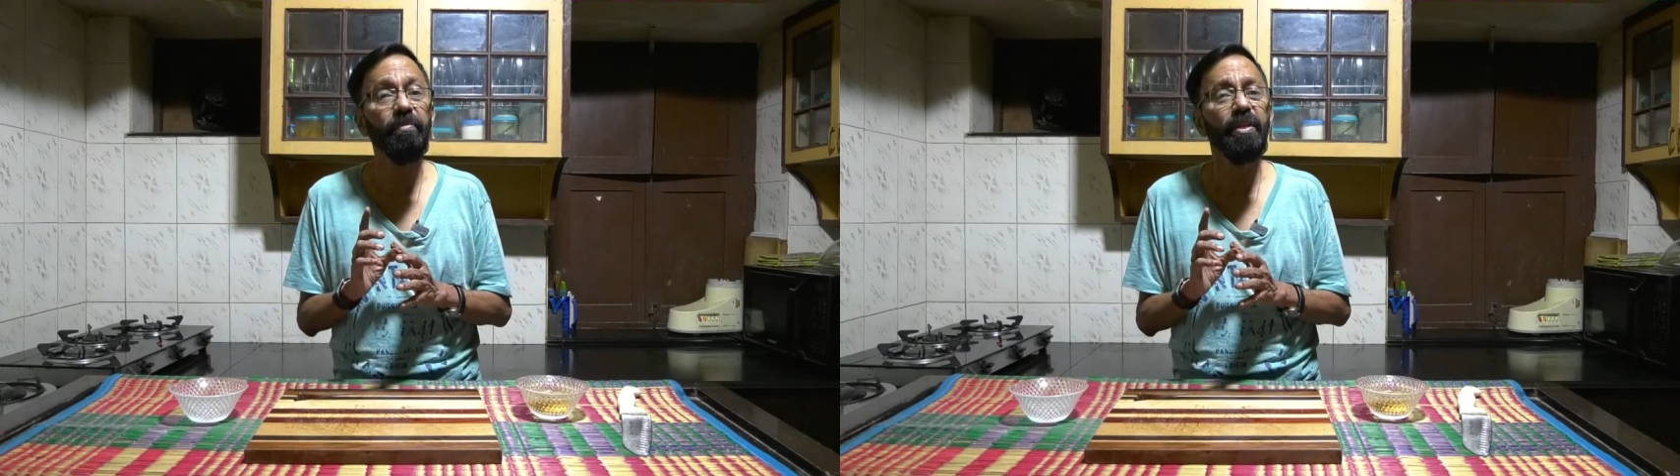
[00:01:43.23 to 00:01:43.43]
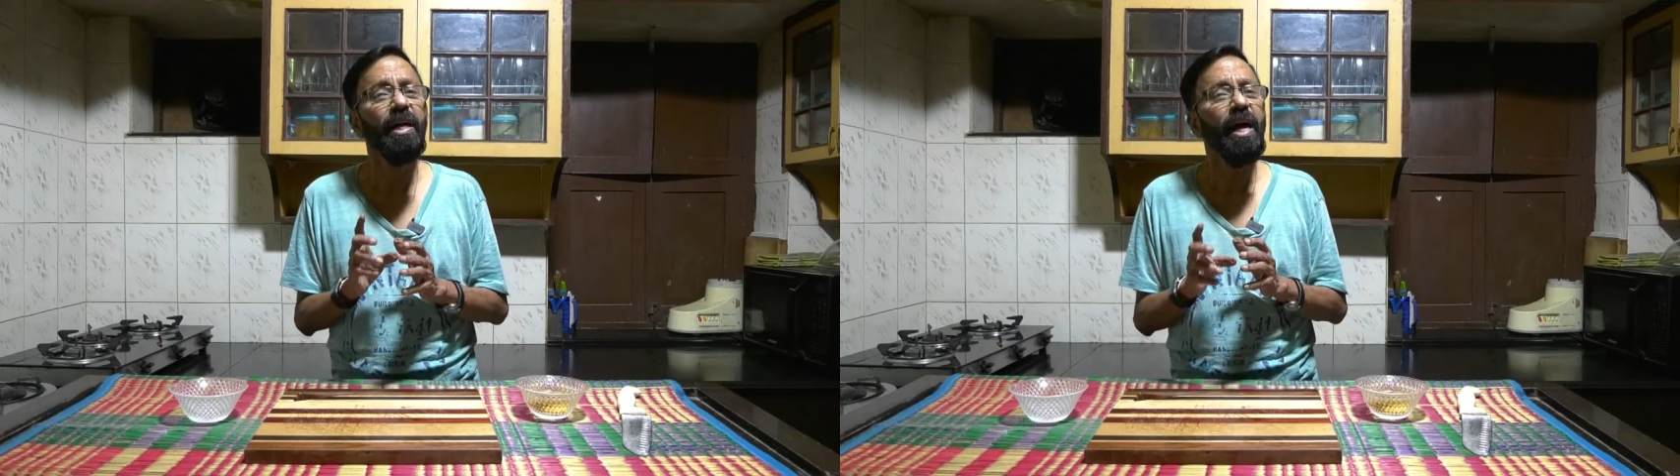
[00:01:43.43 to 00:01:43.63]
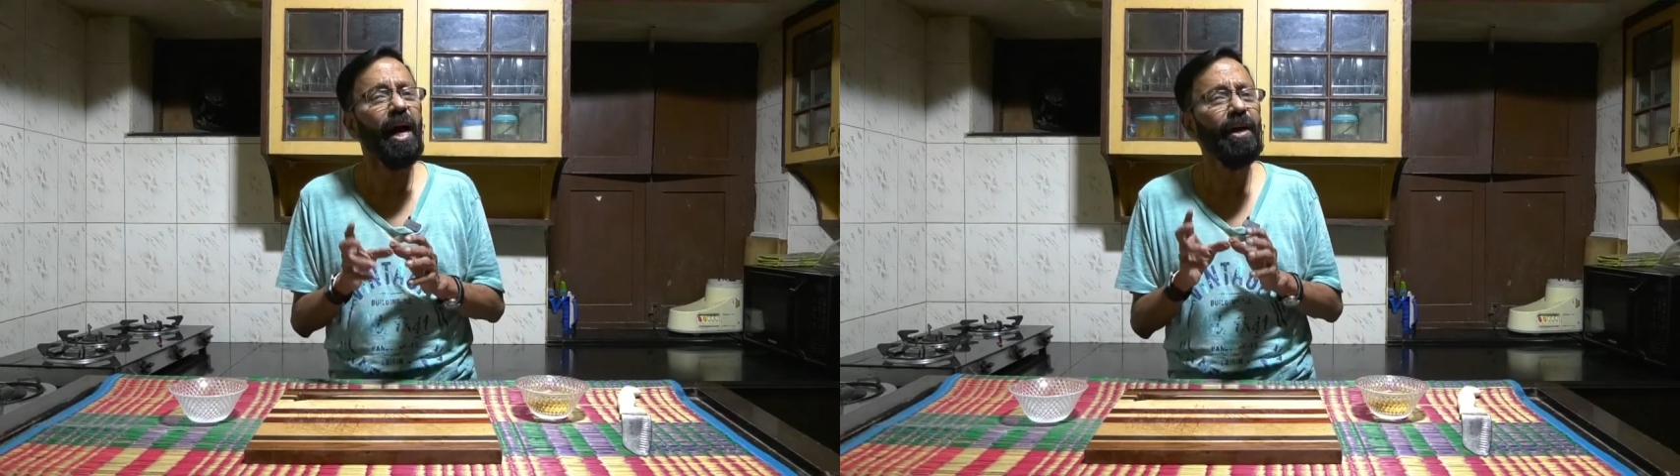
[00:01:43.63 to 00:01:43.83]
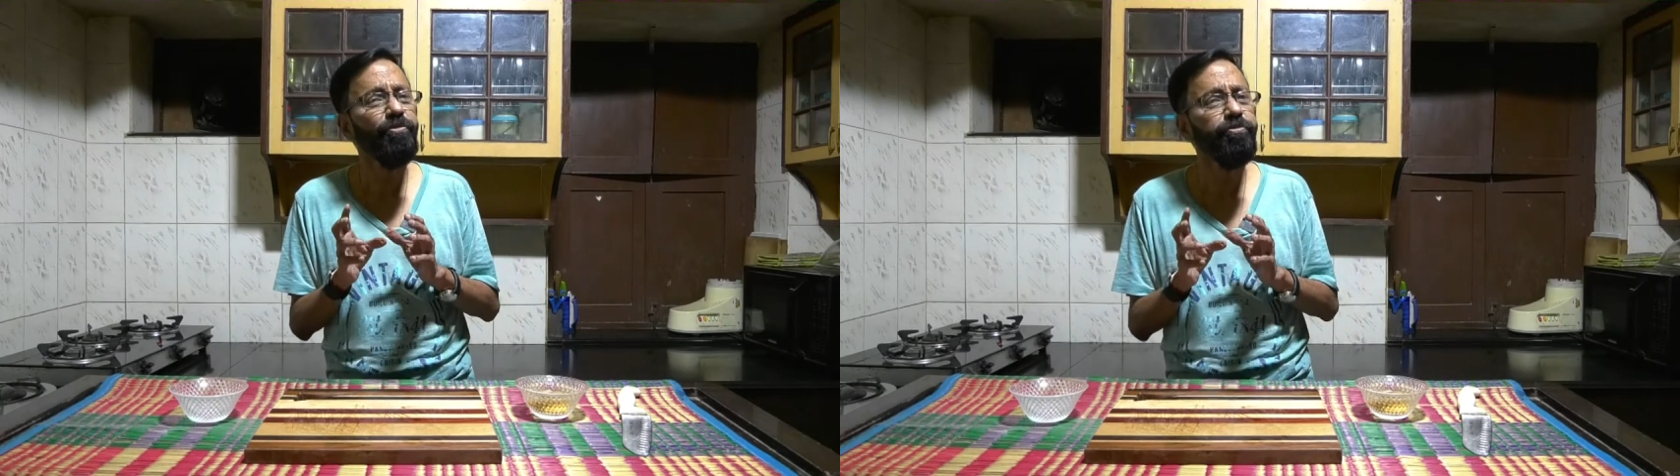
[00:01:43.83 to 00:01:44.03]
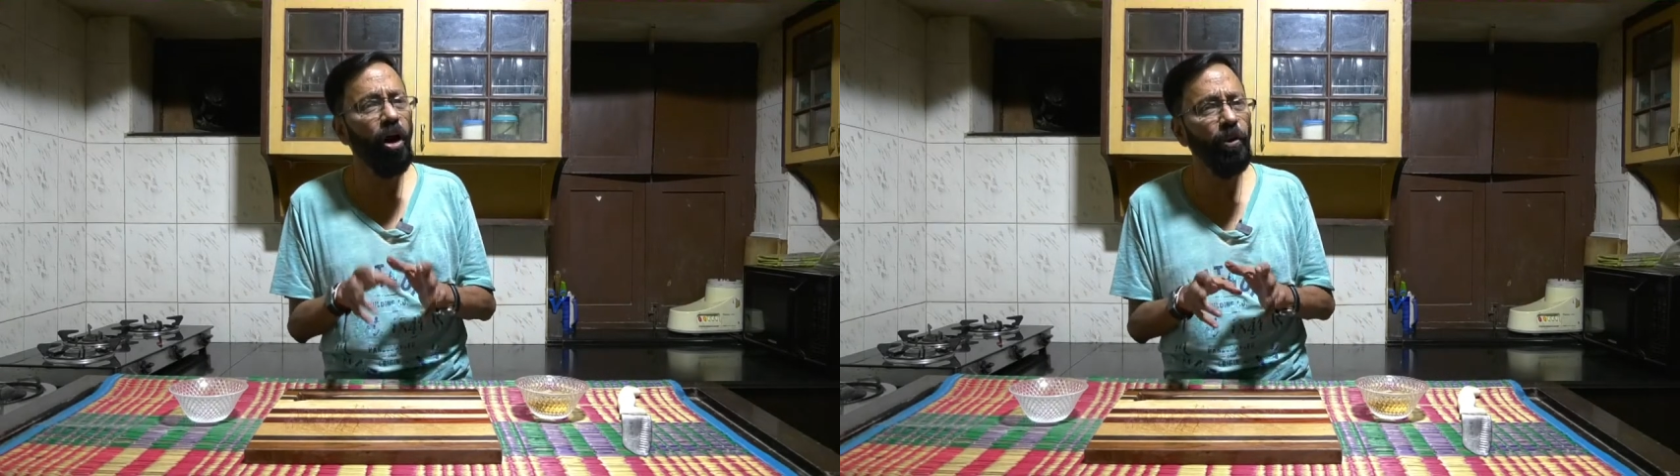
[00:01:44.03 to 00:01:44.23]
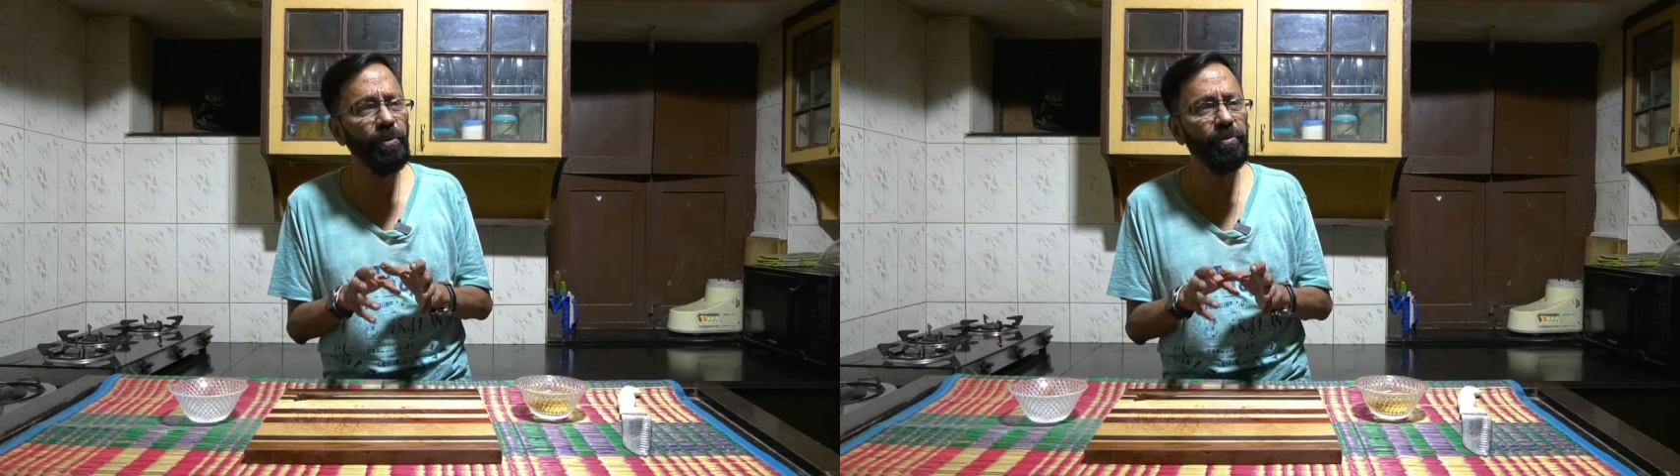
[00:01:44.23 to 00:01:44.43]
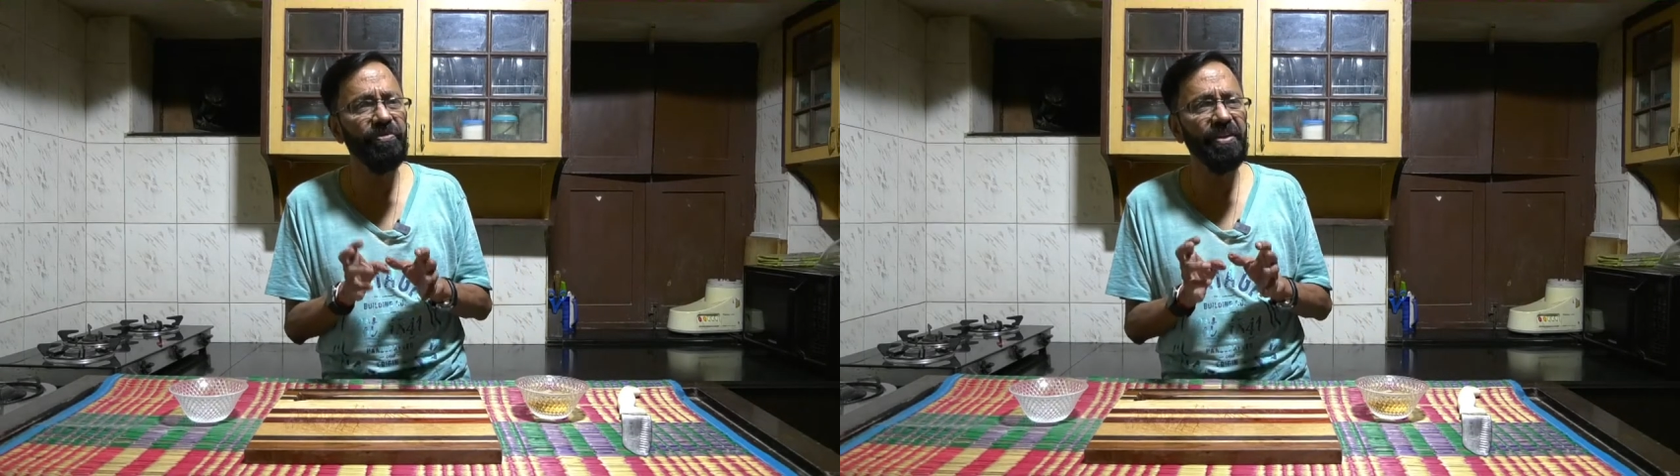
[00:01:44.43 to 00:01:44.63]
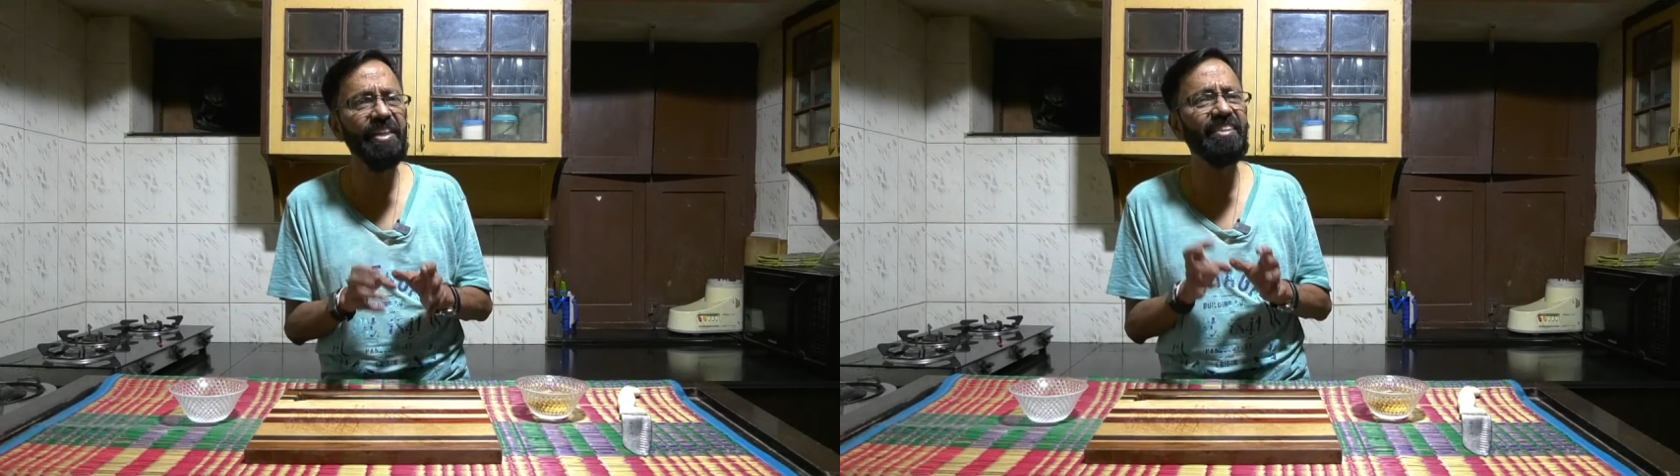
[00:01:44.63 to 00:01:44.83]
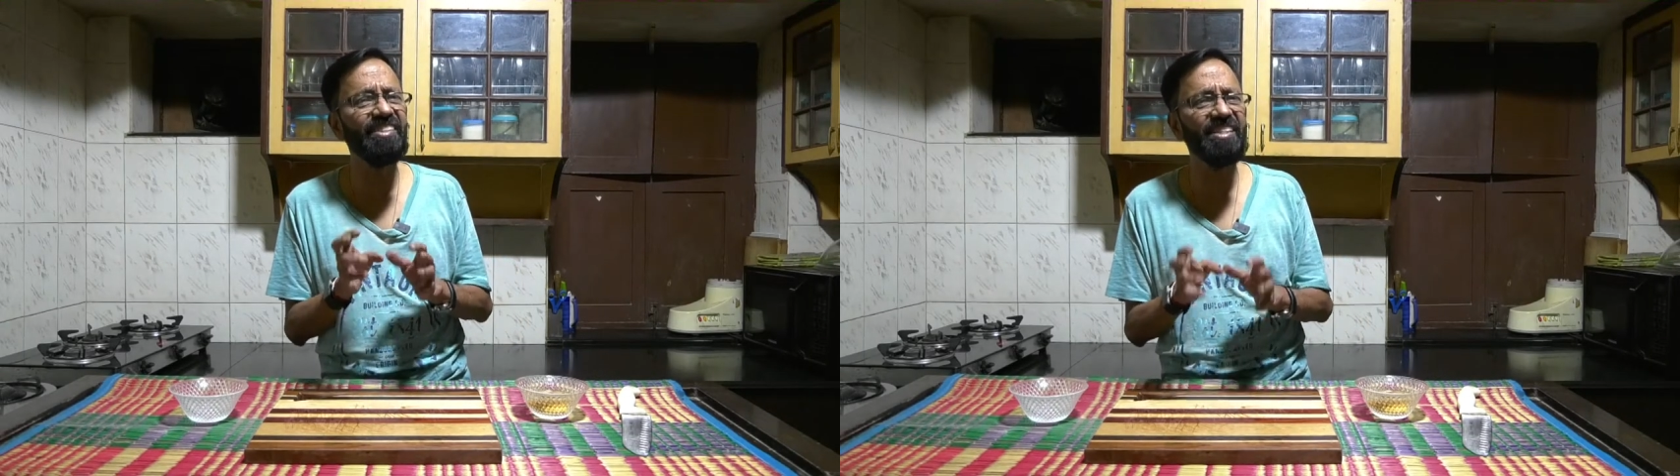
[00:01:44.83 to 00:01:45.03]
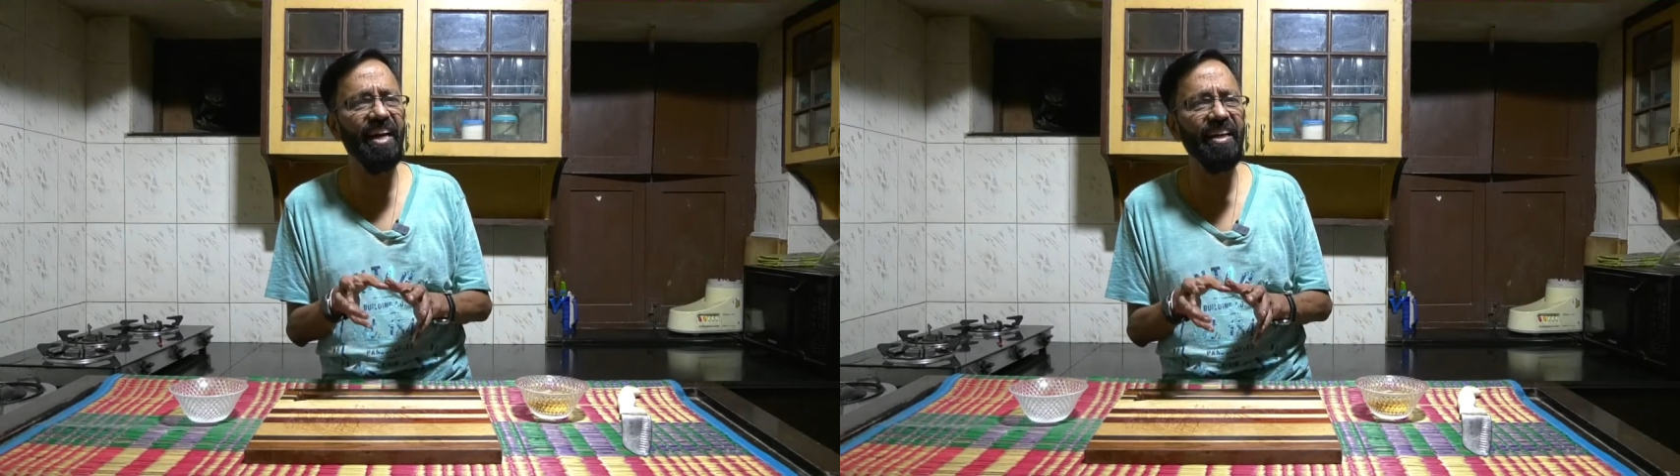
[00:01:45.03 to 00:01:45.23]
I found very
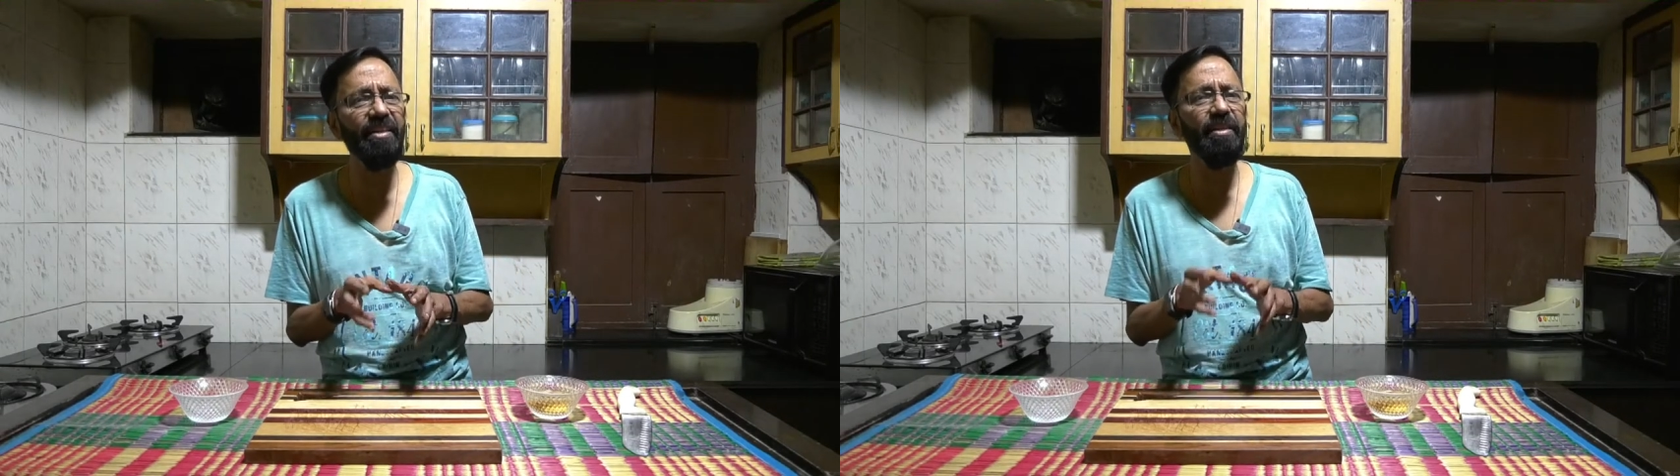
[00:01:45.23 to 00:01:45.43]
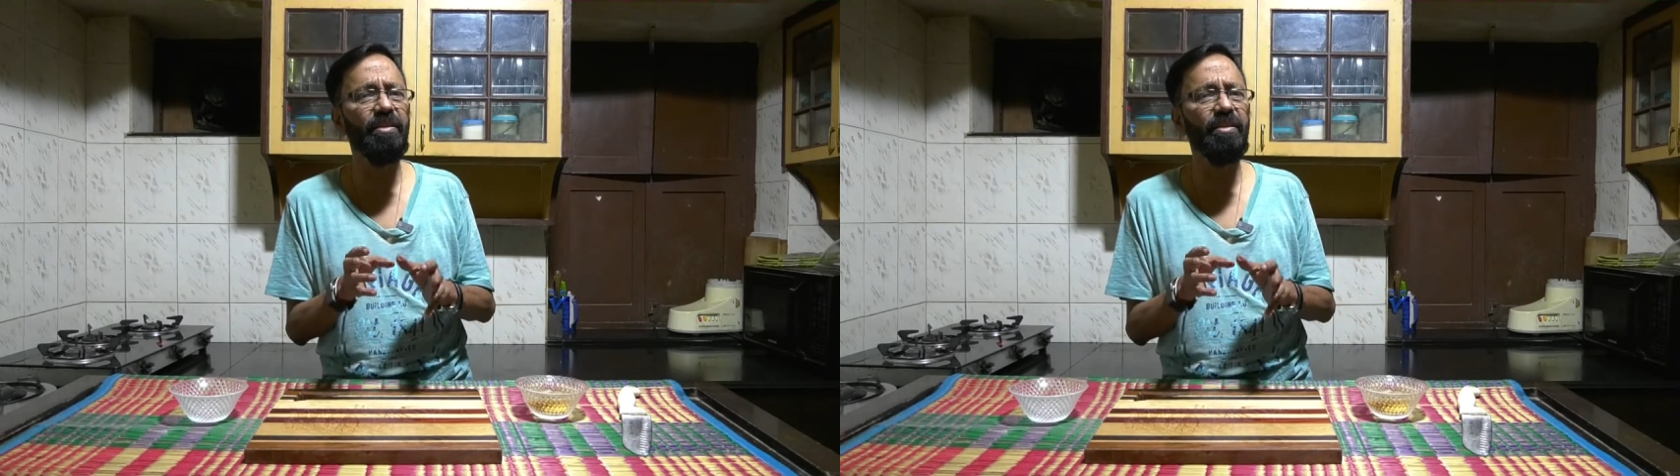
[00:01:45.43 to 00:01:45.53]
dry